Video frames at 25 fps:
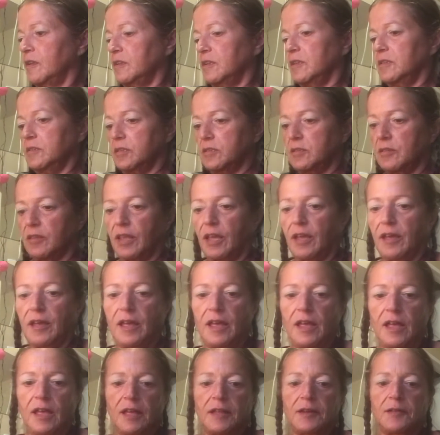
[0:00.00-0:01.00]
So
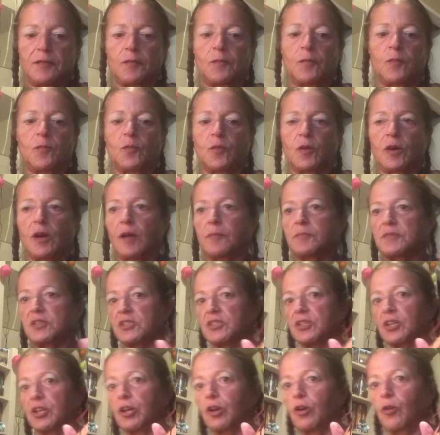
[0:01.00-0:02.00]
then I'm just
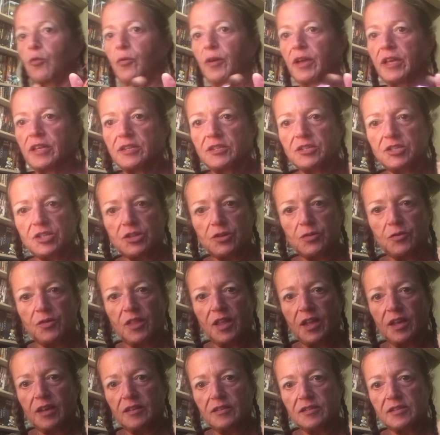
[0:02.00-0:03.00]
going to go into
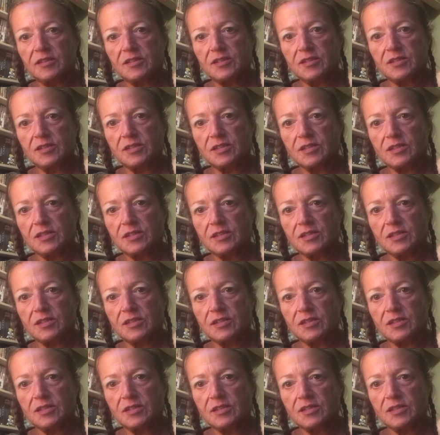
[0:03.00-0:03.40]
this